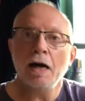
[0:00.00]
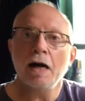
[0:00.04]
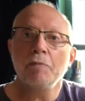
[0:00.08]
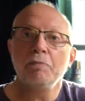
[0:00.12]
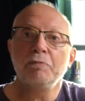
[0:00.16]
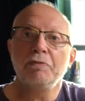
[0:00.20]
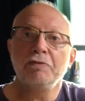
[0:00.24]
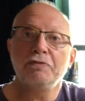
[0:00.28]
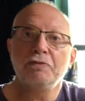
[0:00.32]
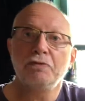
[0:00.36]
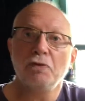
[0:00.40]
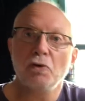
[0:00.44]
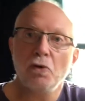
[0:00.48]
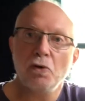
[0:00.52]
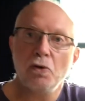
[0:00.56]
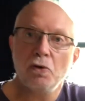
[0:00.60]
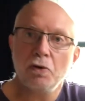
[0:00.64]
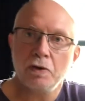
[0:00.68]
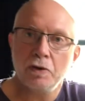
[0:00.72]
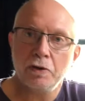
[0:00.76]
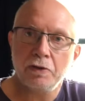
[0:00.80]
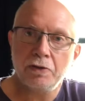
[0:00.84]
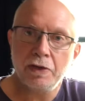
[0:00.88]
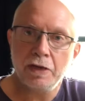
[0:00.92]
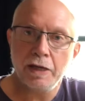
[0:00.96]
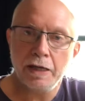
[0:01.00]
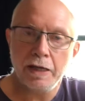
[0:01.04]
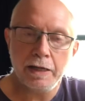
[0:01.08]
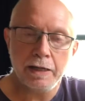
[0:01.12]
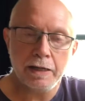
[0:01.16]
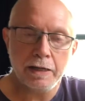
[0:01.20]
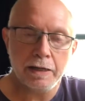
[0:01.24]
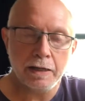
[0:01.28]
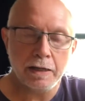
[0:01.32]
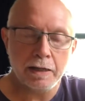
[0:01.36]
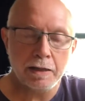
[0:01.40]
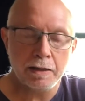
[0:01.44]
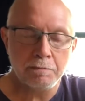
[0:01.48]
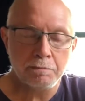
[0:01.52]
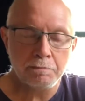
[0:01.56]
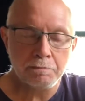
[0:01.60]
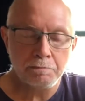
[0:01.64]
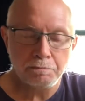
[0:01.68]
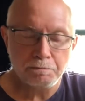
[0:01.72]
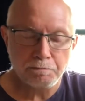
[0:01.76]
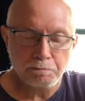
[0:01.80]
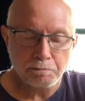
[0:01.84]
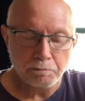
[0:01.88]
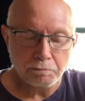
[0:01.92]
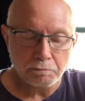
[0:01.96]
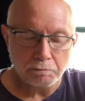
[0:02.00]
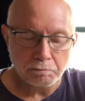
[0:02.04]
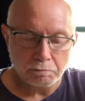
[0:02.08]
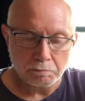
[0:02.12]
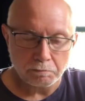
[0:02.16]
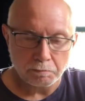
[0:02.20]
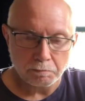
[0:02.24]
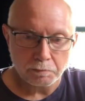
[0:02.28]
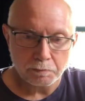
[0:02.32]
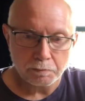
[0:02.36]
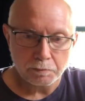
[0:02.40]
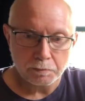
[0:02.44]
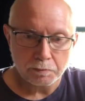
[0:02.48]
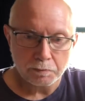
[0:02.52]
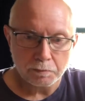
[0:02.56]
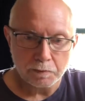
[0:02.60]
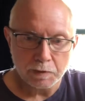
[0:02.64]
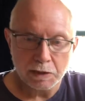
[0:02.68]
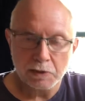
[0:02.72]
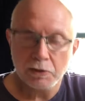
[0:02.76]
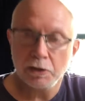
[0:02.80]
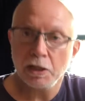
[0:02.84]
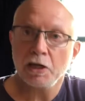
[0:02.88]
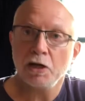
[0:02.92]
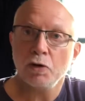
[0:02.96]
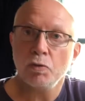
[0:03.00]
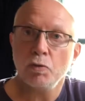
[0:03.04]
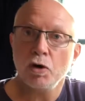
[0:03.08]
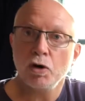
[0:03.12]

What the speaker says: before the Second